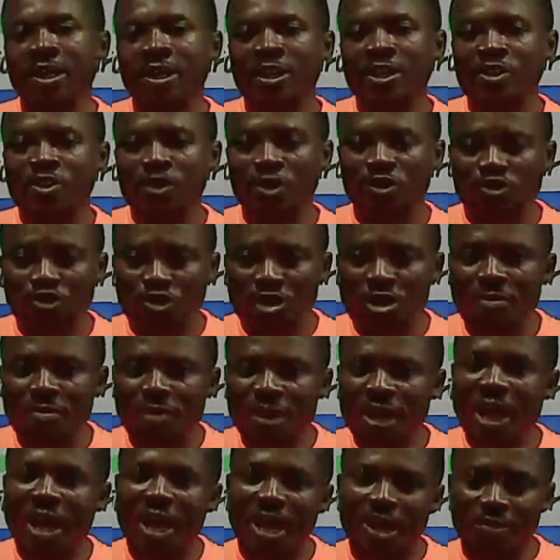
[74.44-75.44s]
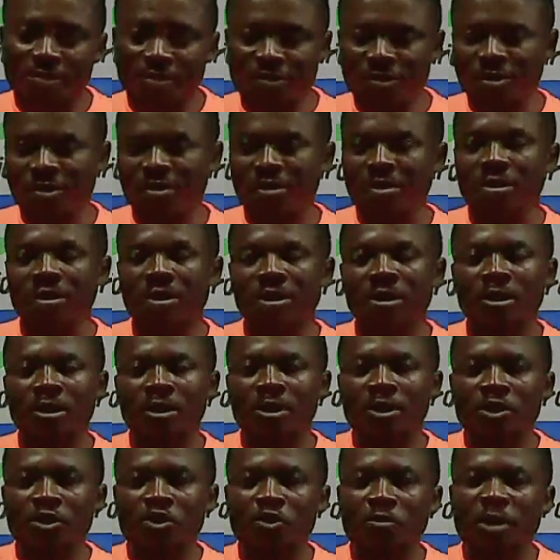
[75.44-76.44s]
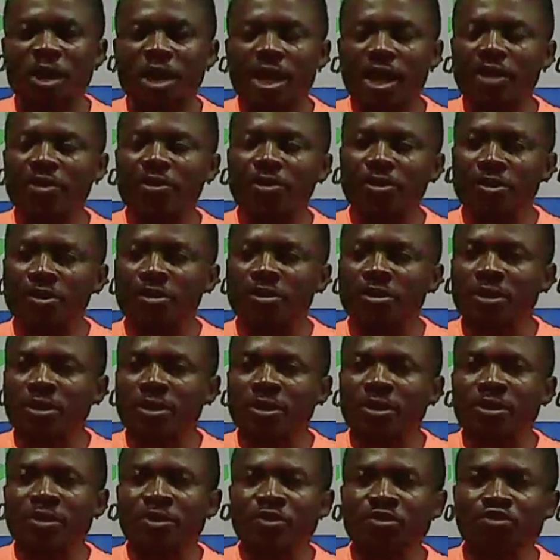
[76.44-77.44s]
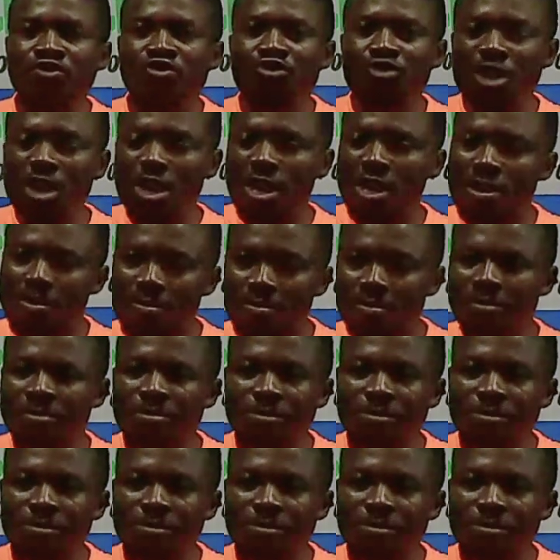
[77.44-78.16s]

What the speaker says: your dream lives. You begin to dream,